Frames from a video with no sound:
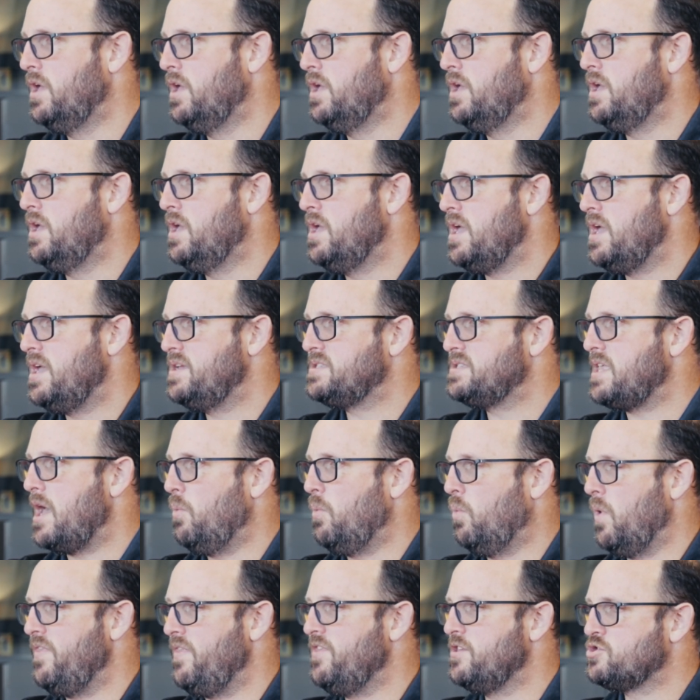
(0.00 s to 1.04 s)
Yes. Is that
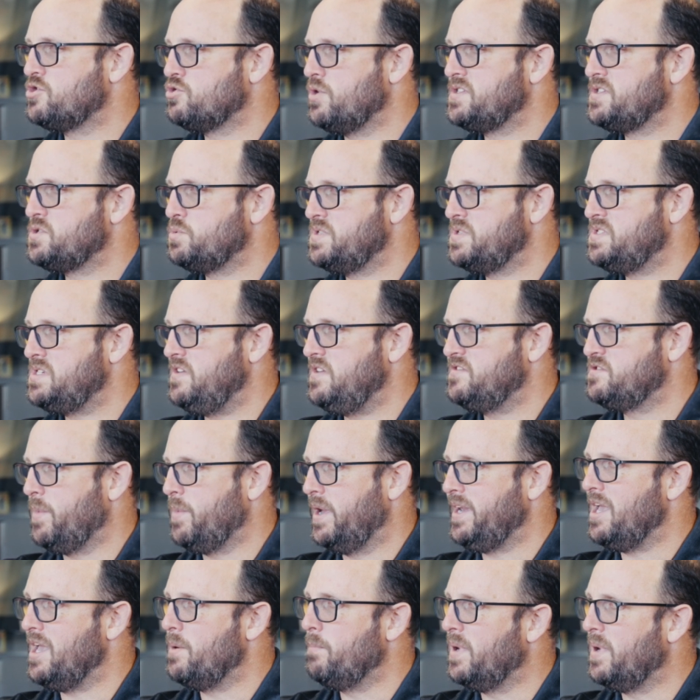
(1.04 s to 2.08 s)
when the trust receives
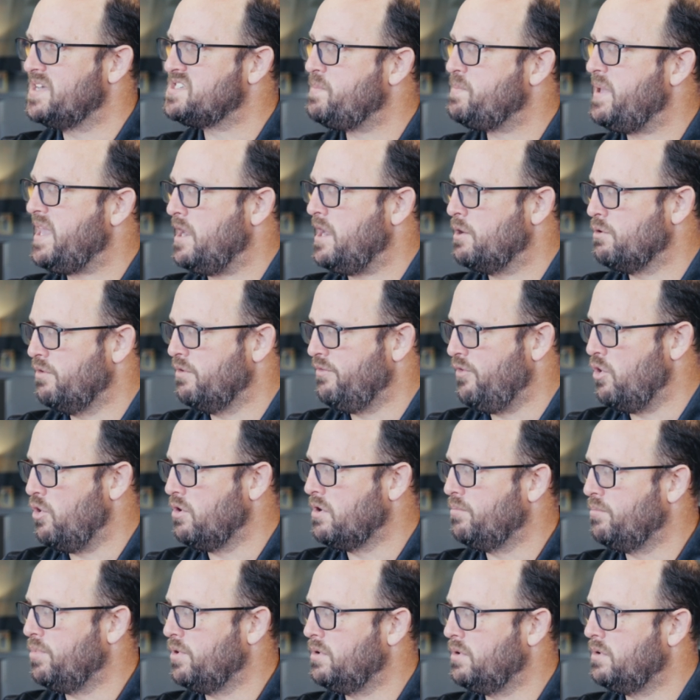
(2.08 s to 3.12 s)
money, it must be
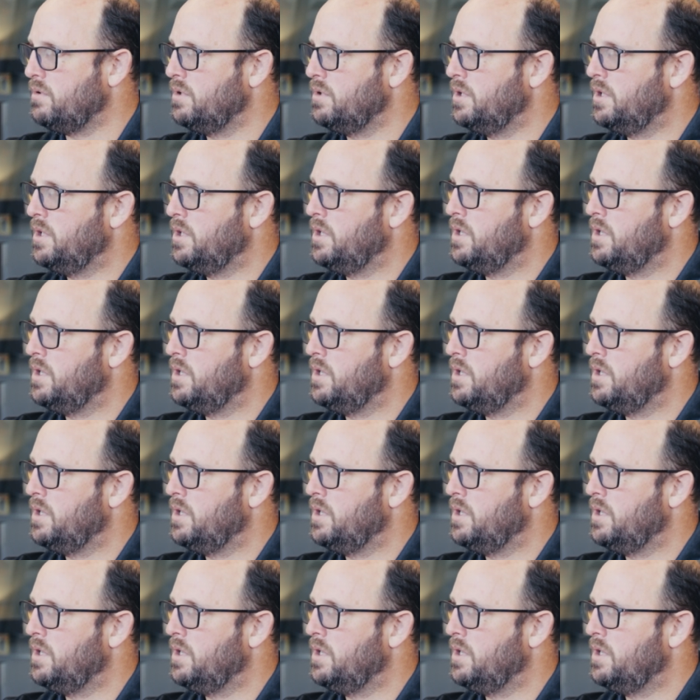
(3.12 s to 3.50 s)
irrevocable,